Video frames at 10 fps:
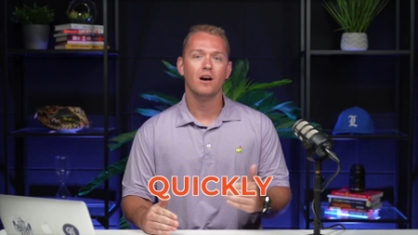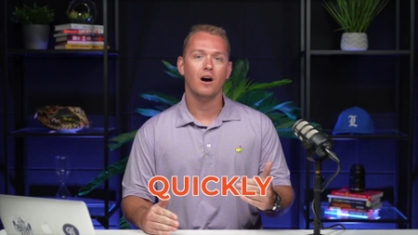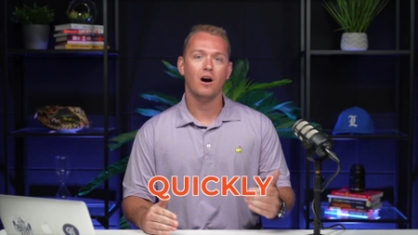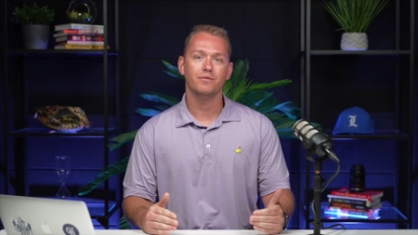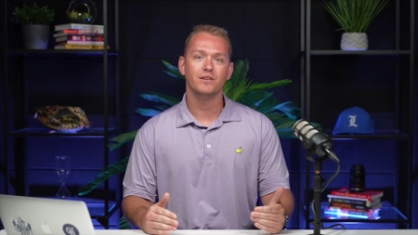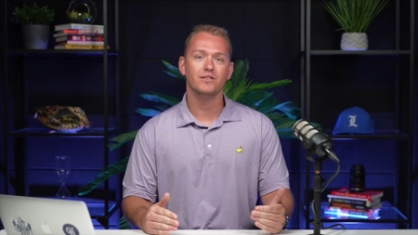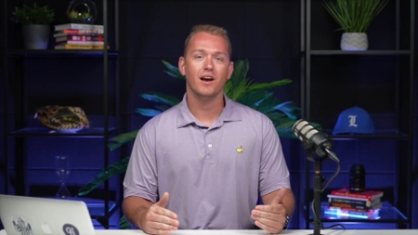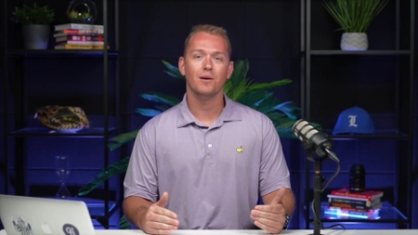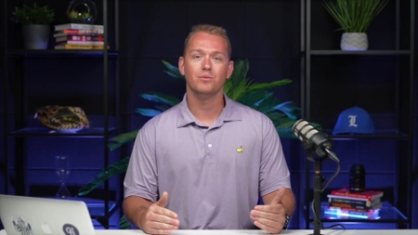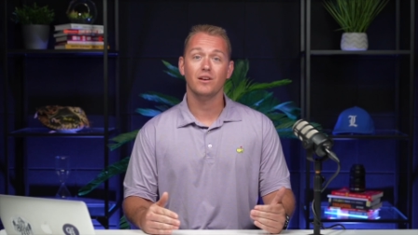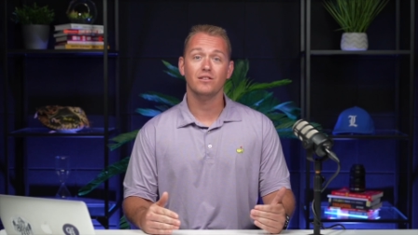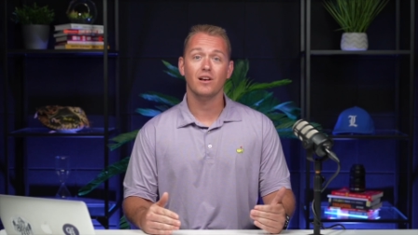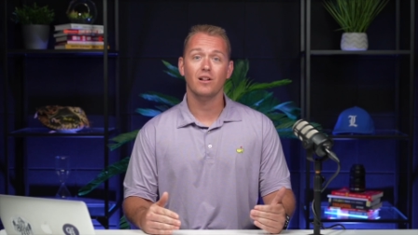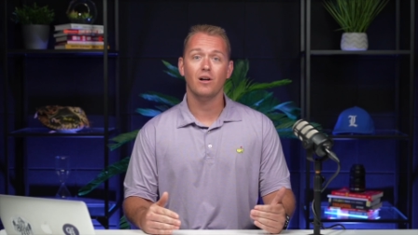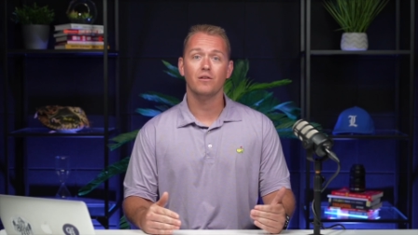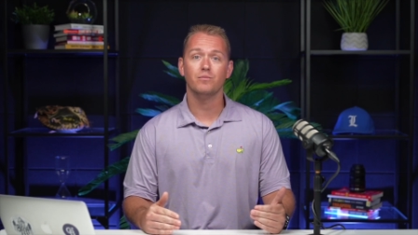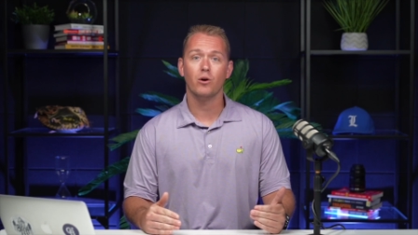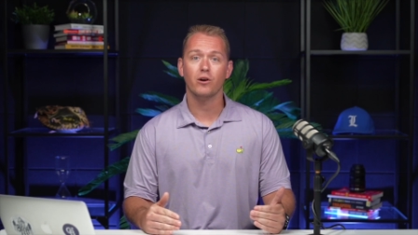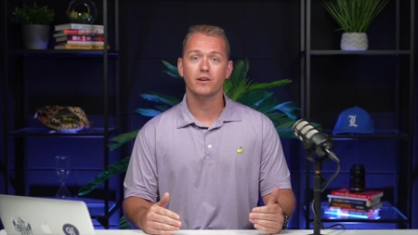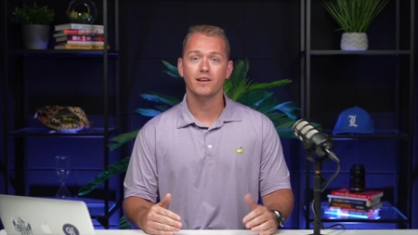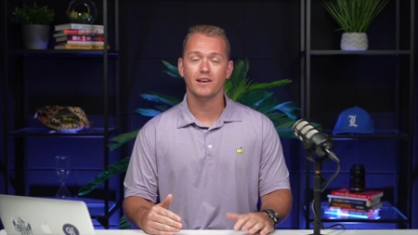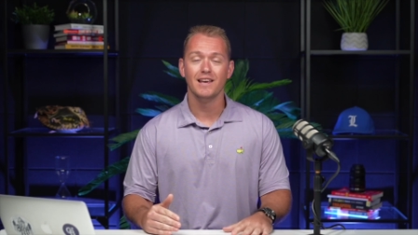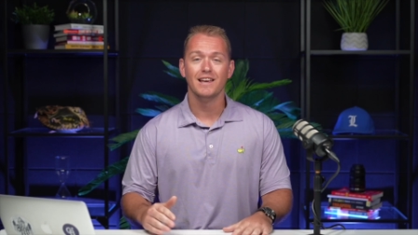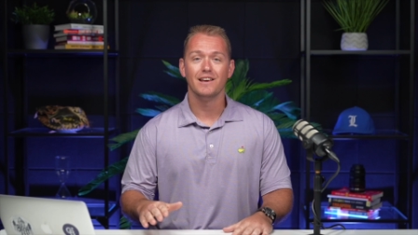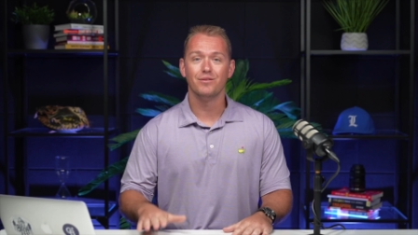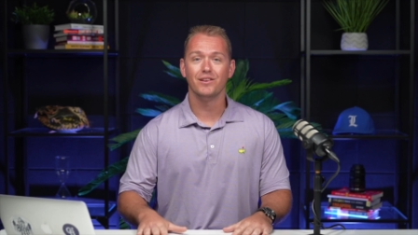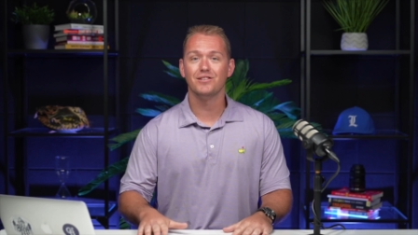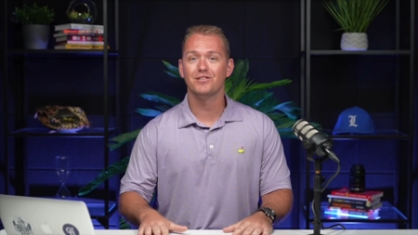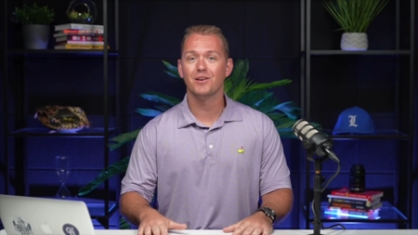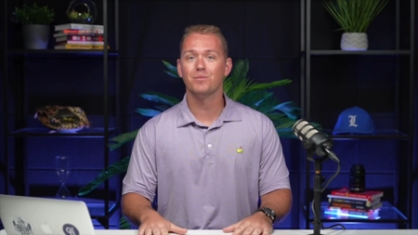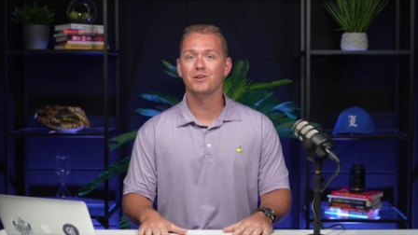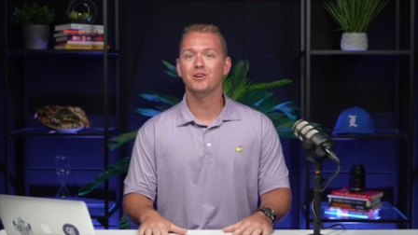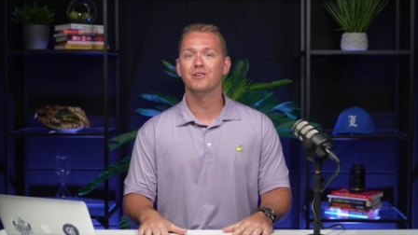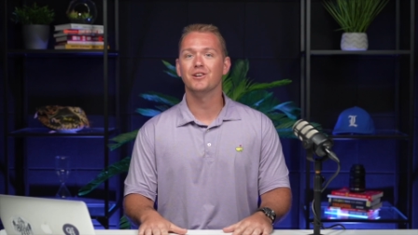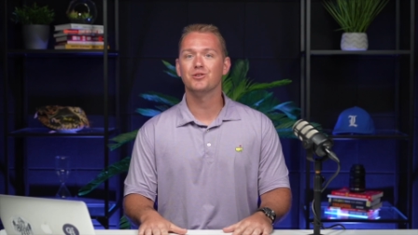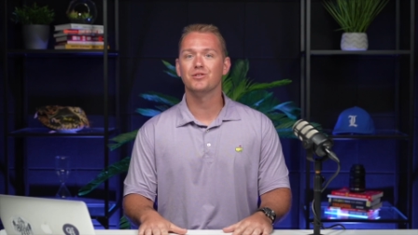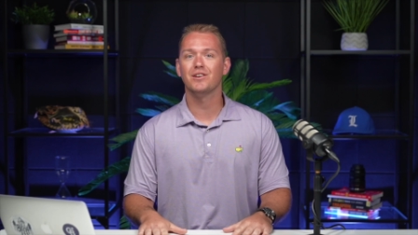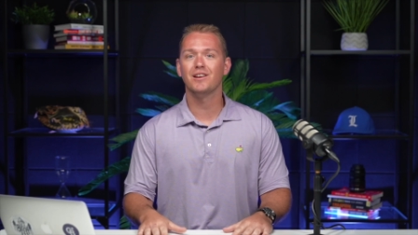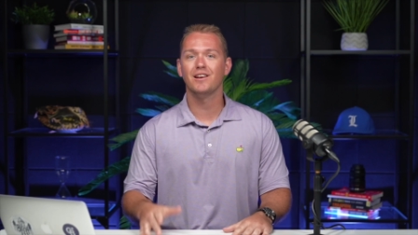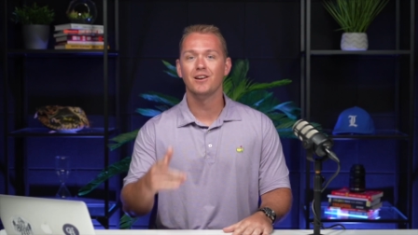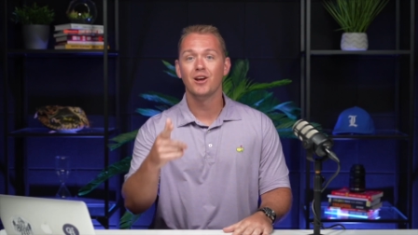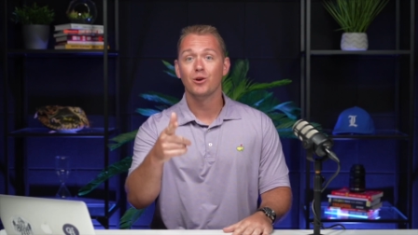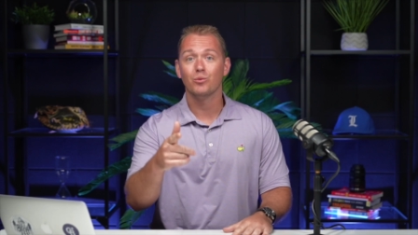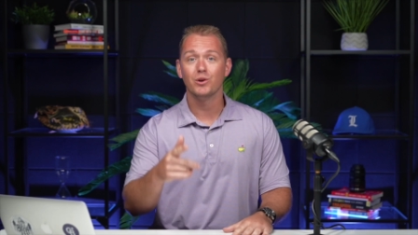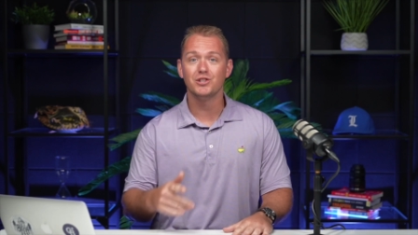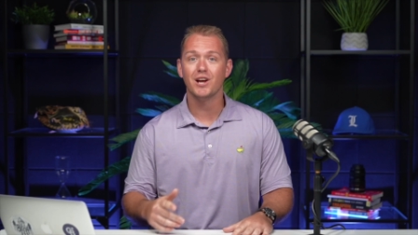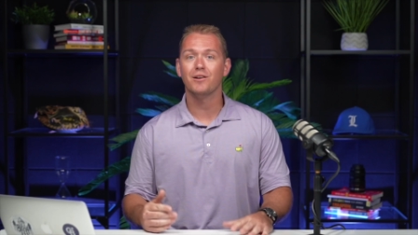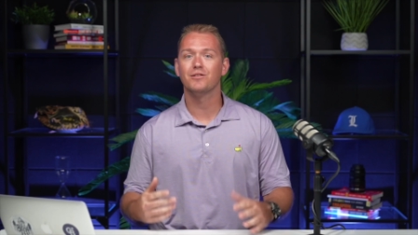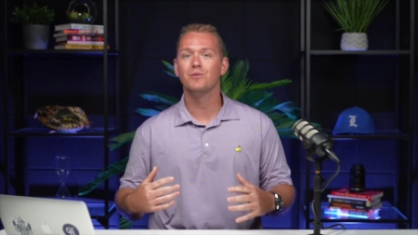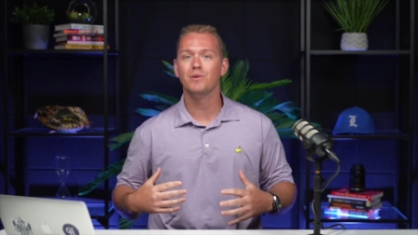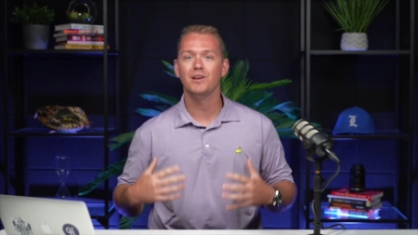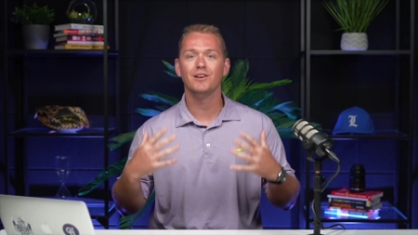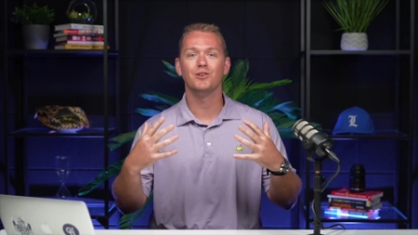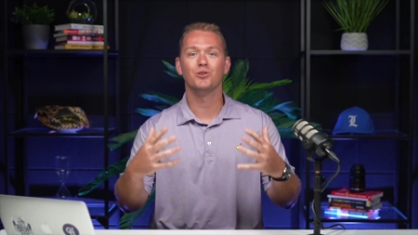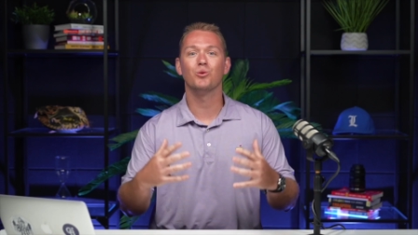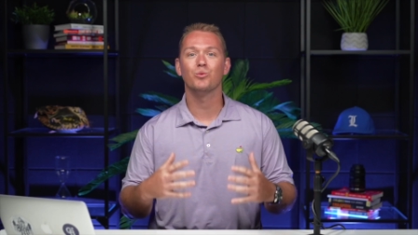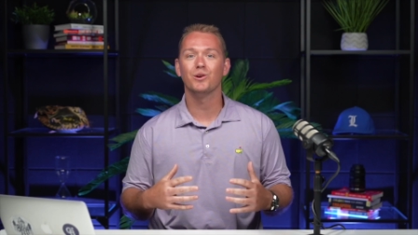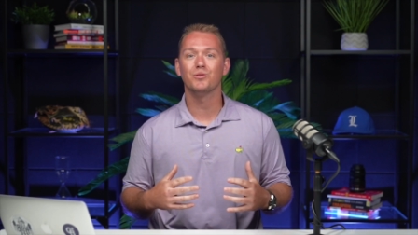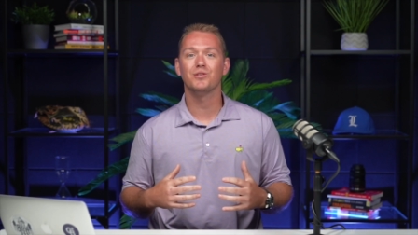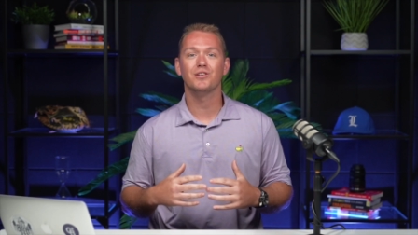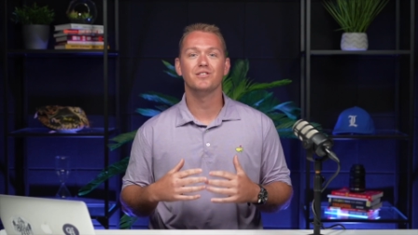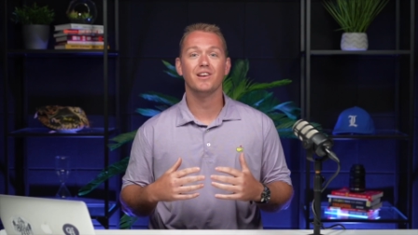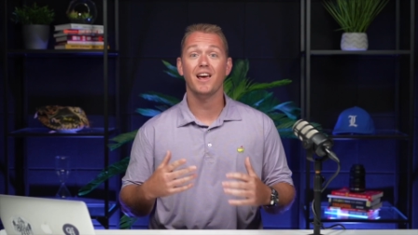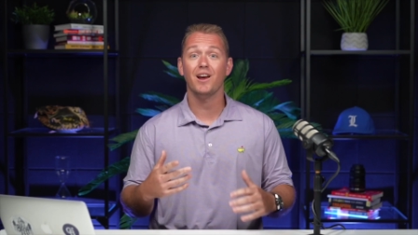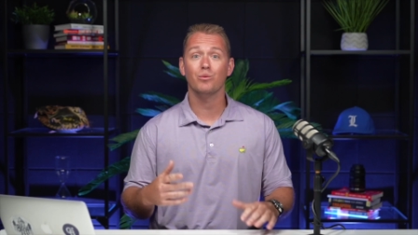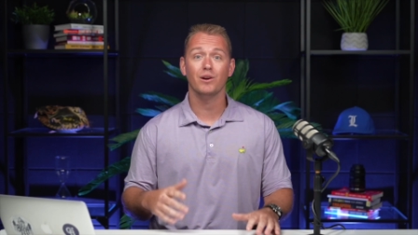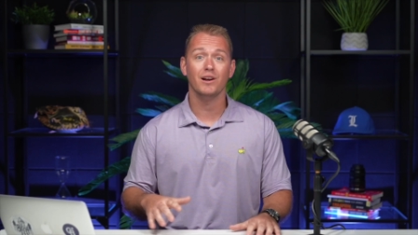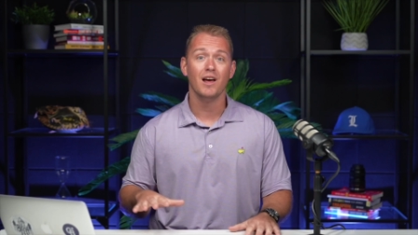Oftentimes they sell off market. If this is something you're interested in, reach out to me, your realtor, and say, "Hey Reed,